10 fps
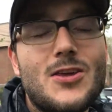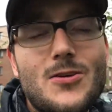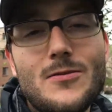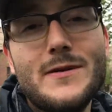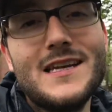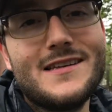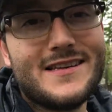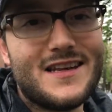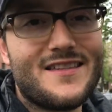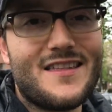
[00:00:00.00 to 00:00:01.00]
human
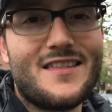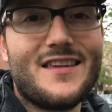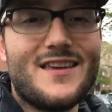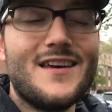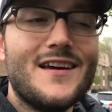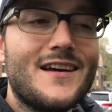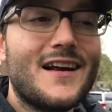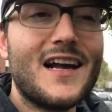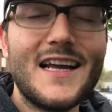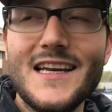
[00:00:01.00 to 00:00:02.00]
decency,
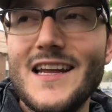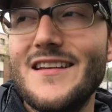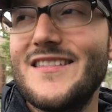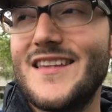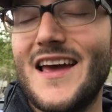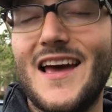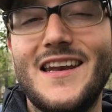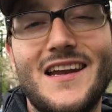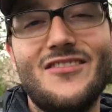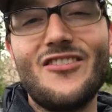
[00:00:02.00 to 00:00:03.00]
kindness,
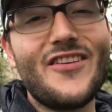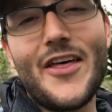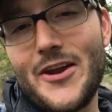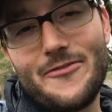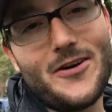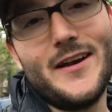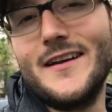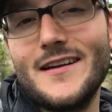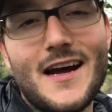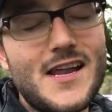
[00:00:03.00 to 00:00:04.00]
and it's just a lot of fun.
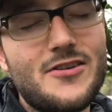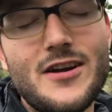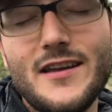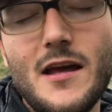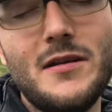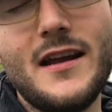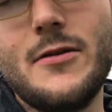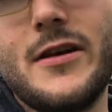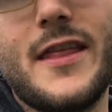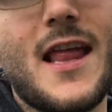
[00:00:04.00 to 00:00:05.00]
I had a great time
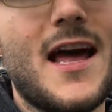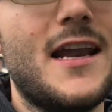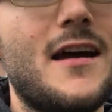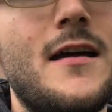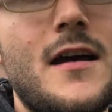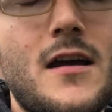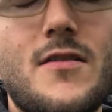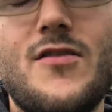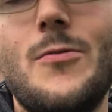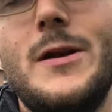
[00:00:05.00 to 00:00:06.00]
today with Lana.
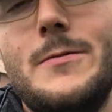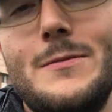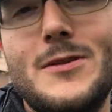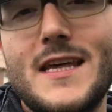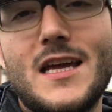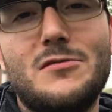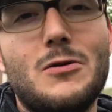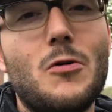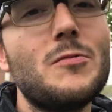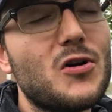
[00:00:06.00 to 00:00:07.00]
So many people thanked
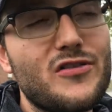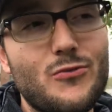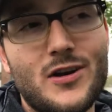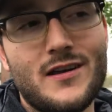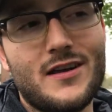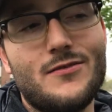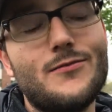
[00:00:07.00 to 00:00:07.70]
me. One person wanted to get